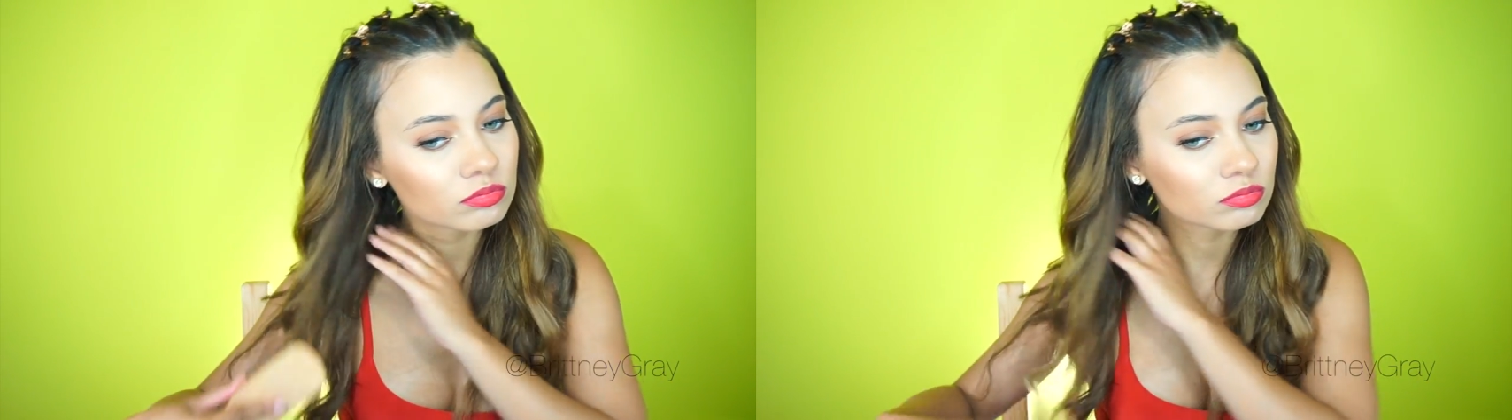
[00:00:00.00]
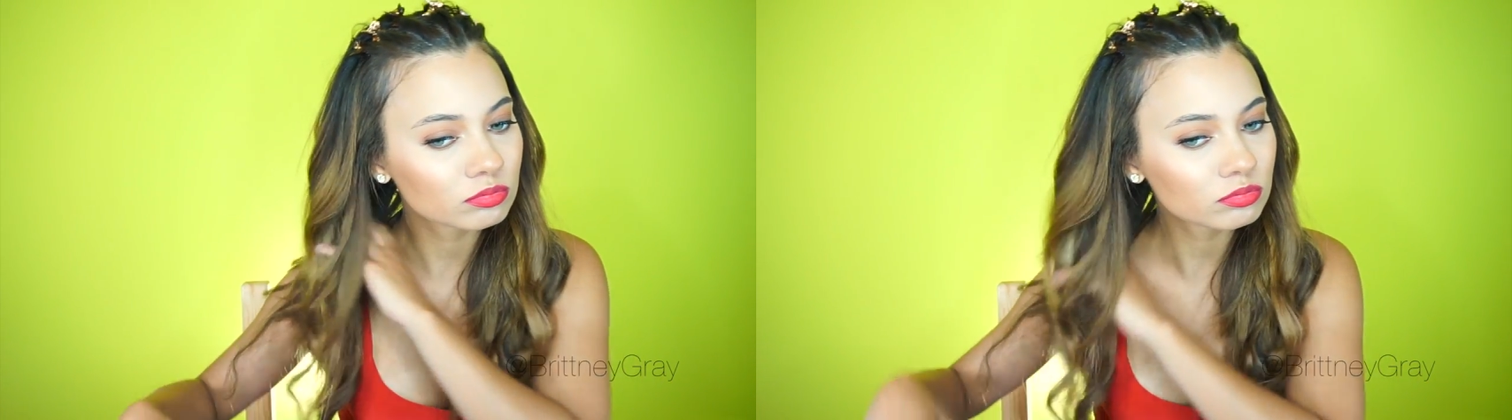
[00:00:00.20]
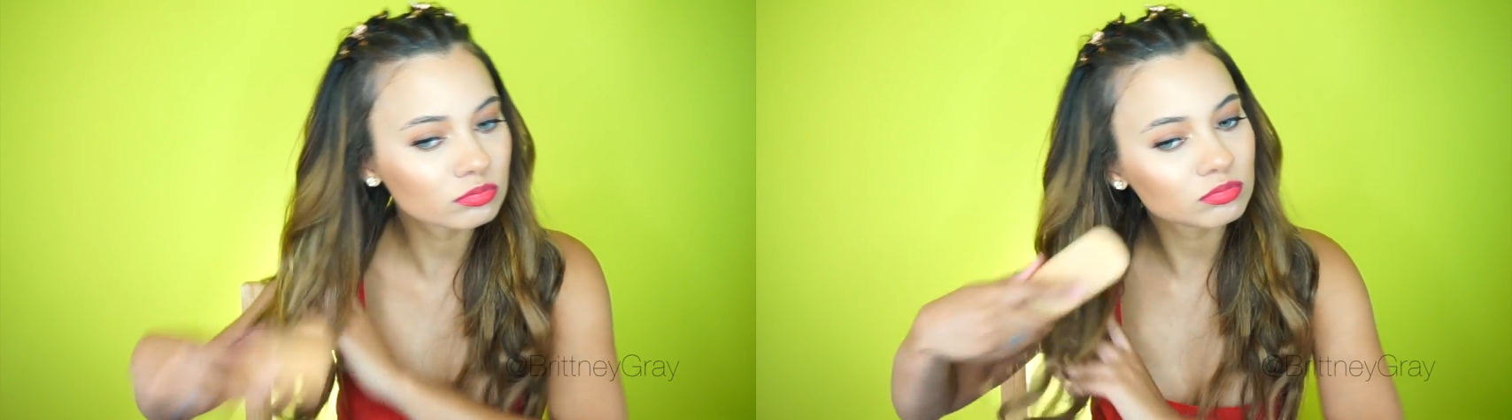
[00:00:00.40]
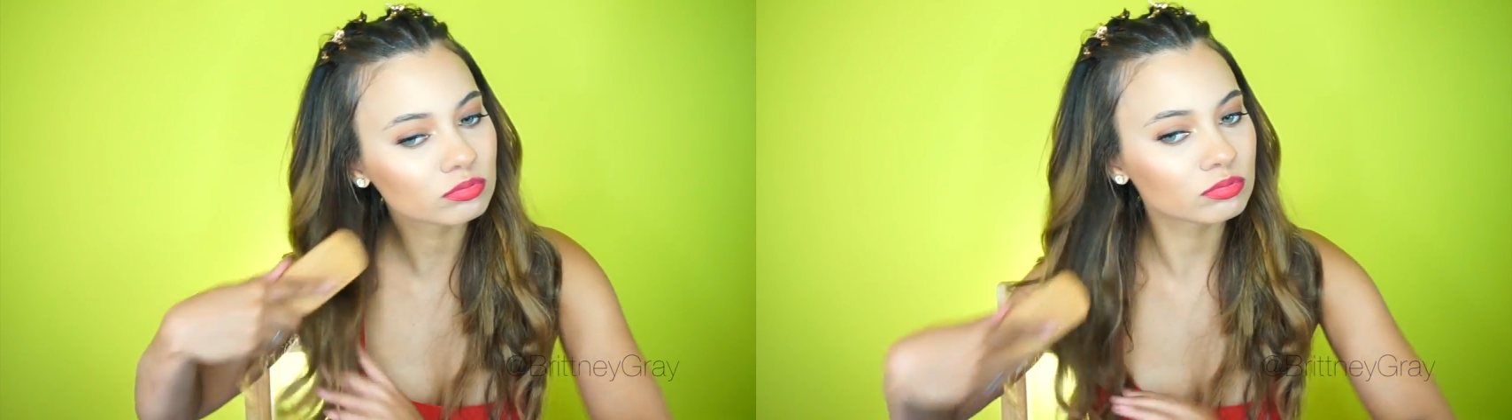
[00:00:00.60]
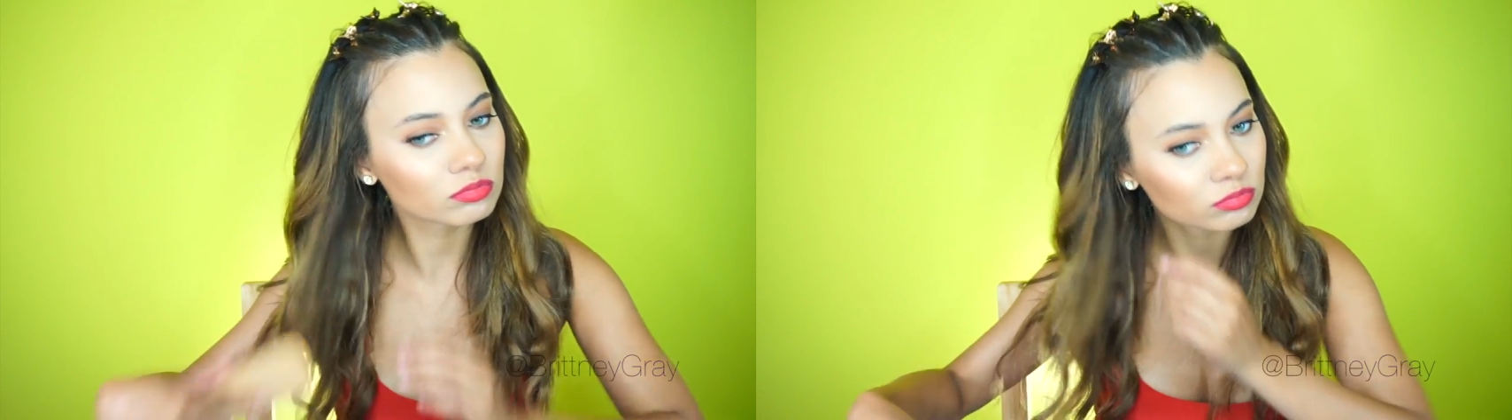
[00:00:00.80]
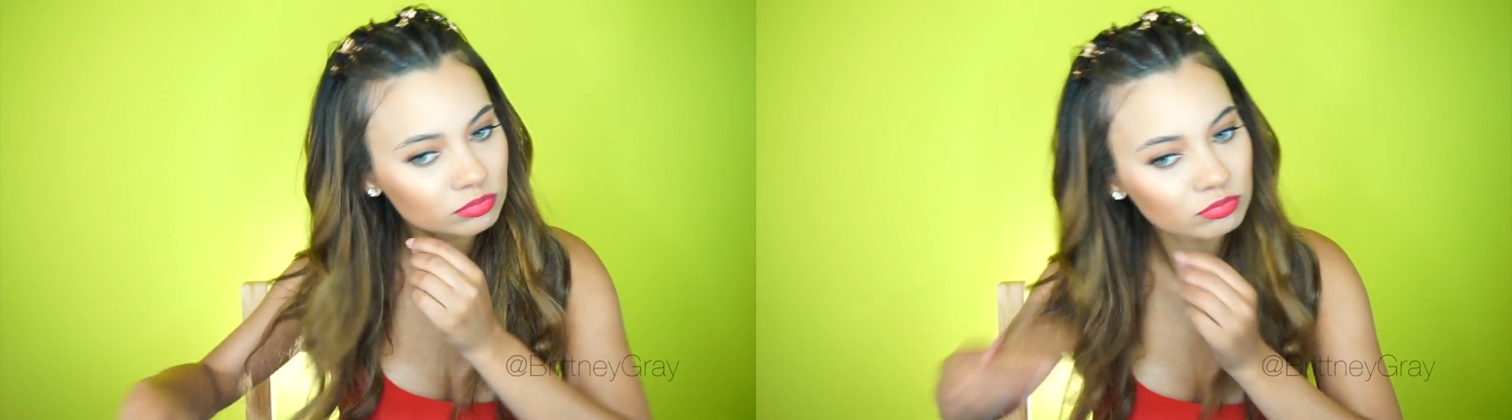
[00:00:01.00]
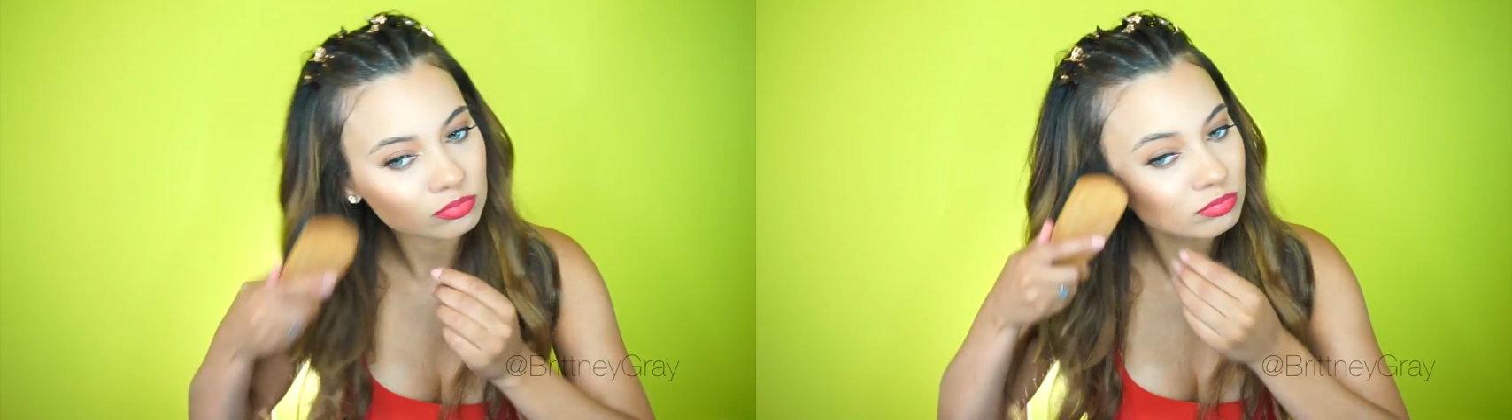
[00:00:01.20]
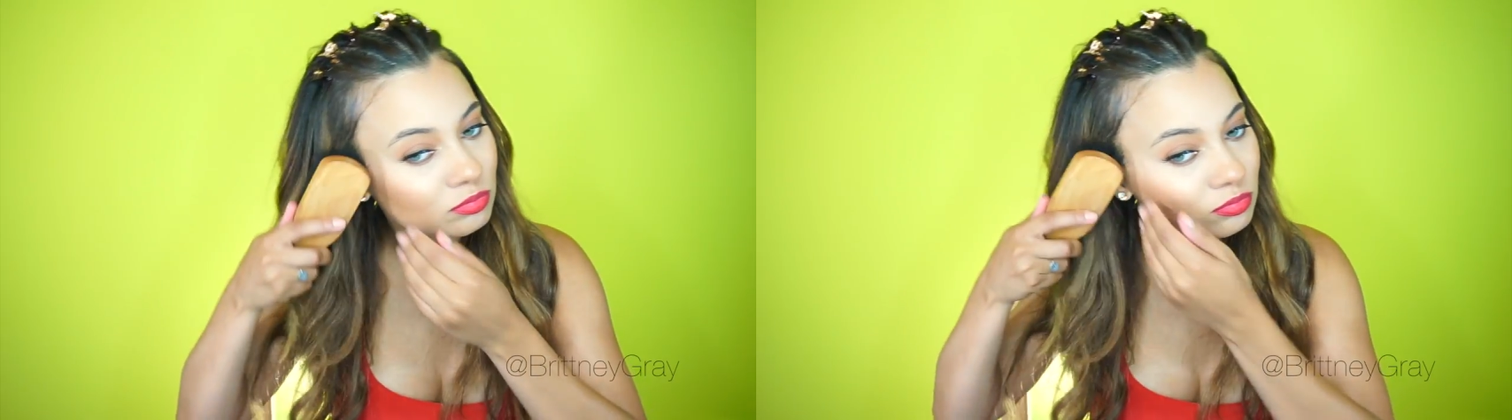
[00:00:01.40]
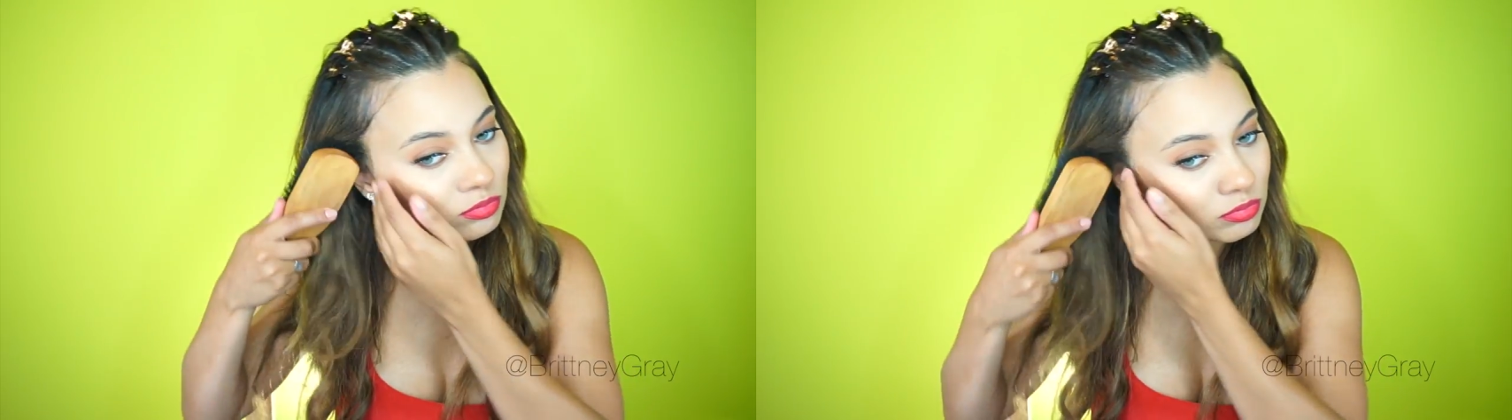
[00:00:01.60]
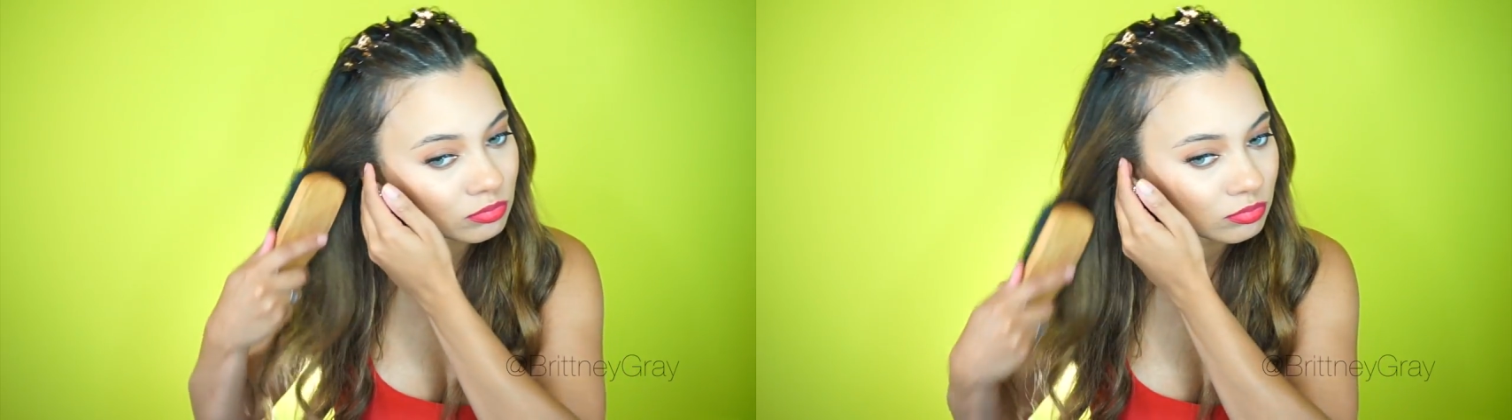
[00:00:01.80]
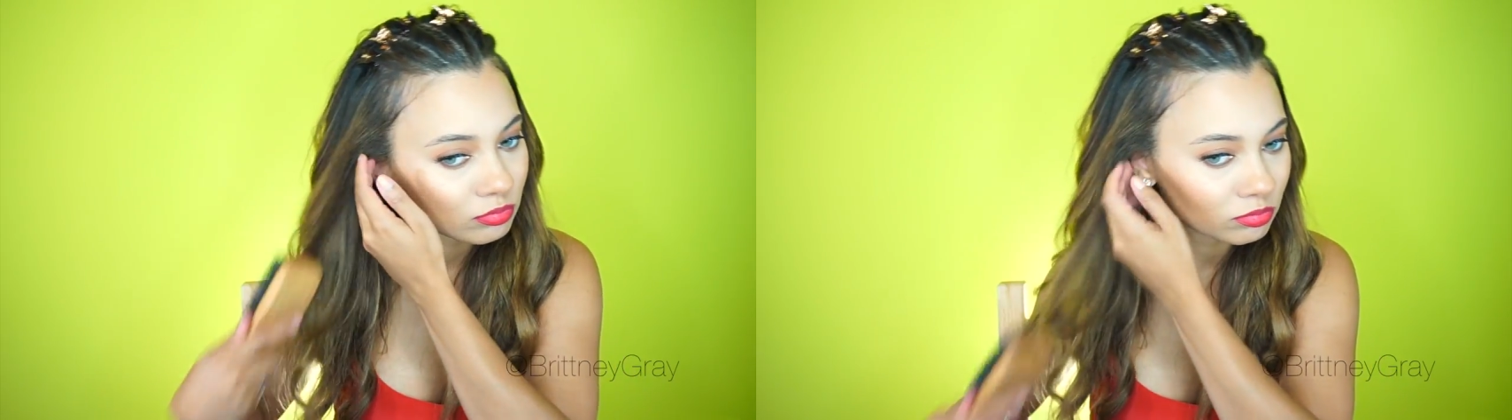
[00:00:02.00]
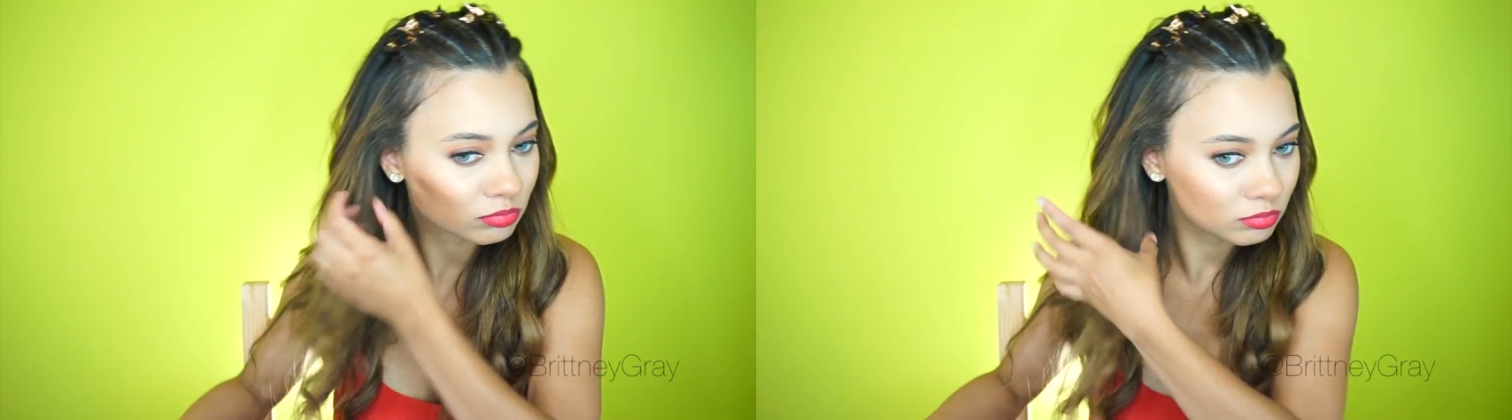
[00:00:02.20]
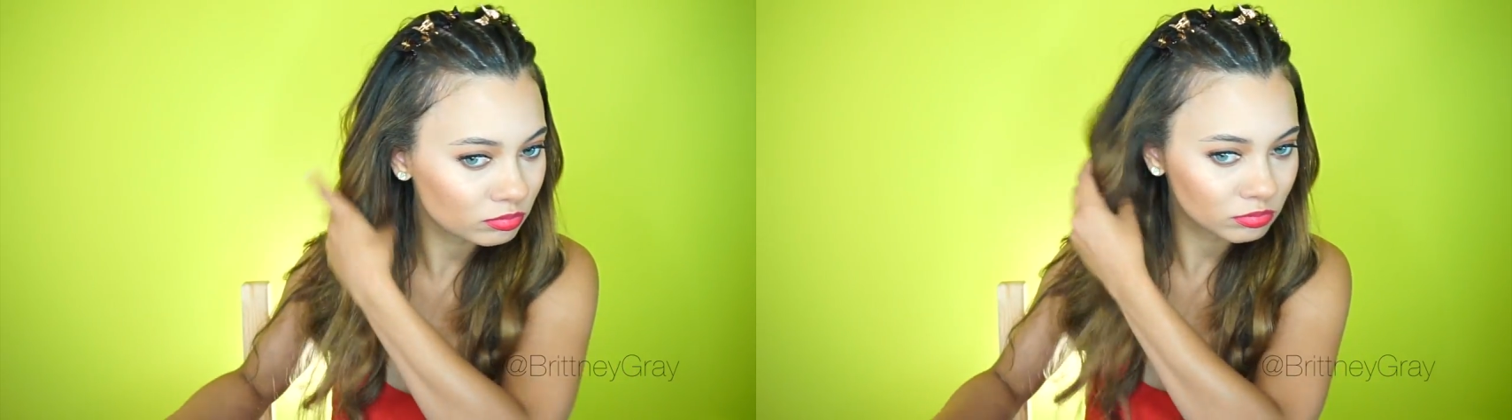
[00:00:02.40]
with my extensions. Just make little